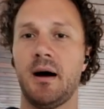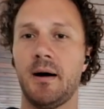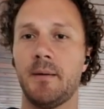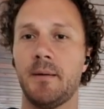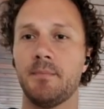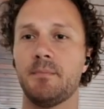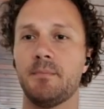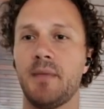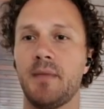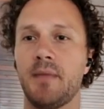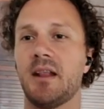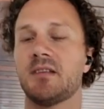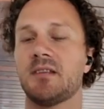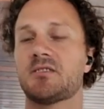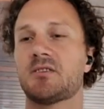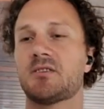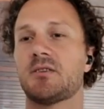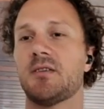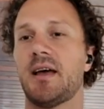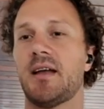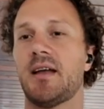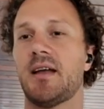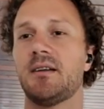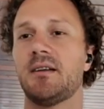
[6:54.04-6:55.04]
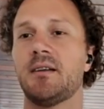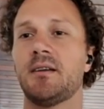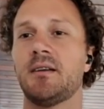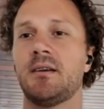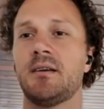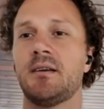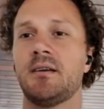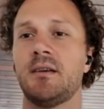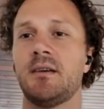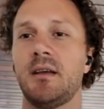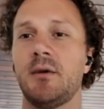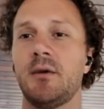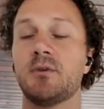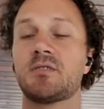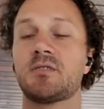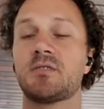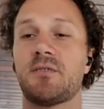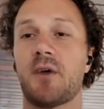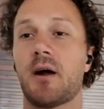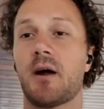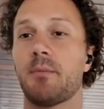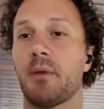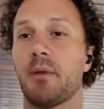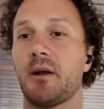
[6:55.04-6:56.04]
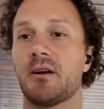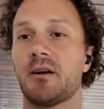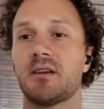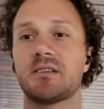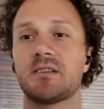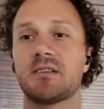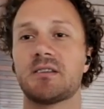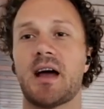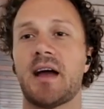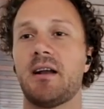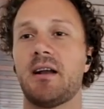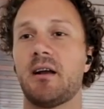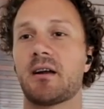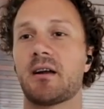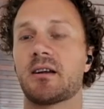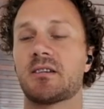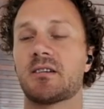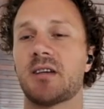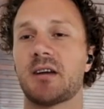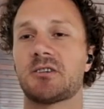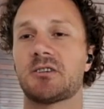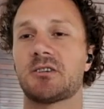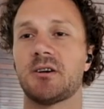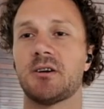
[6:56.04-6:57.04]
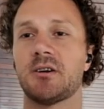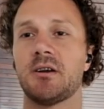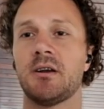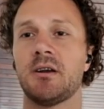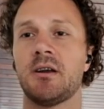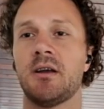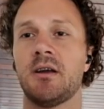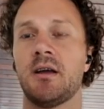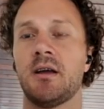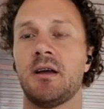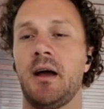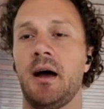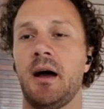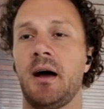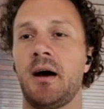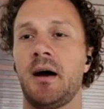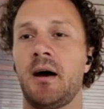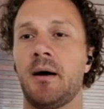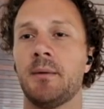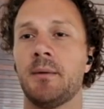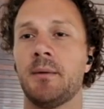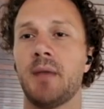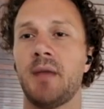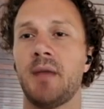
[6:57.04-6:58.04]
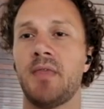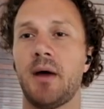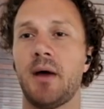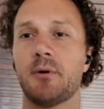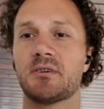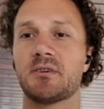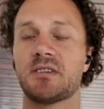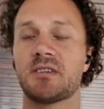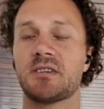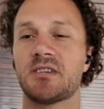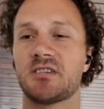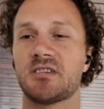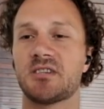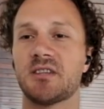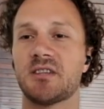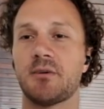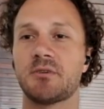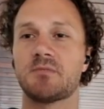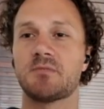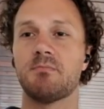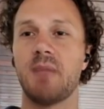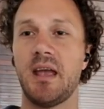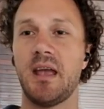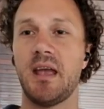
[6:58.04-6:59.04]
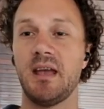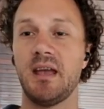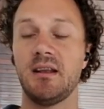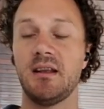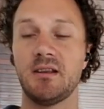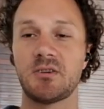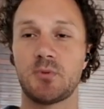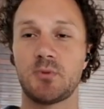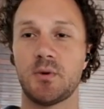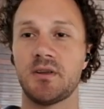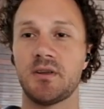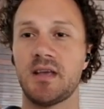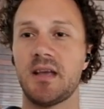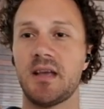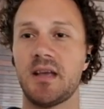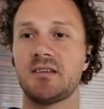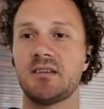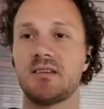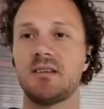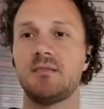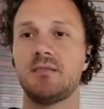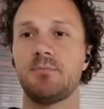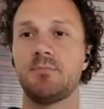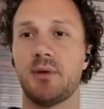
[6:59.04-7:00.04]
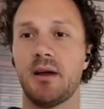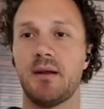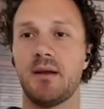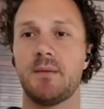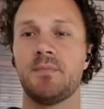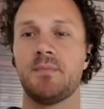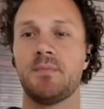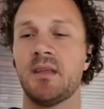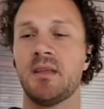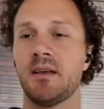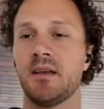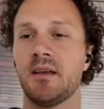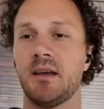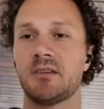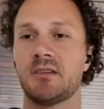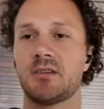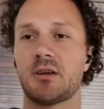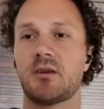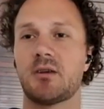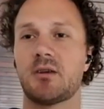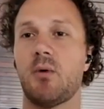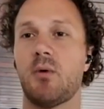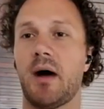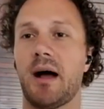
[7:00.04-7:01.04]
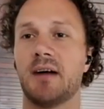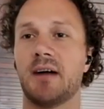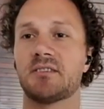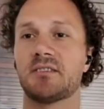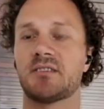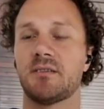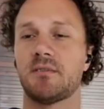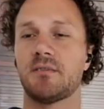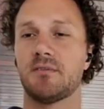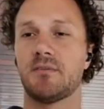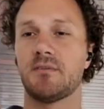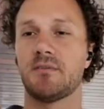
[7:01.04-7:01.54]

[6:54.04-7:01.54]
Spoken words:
made it so that it was a far better design architecture. And that was a decision that was made in 2018, but it took a while to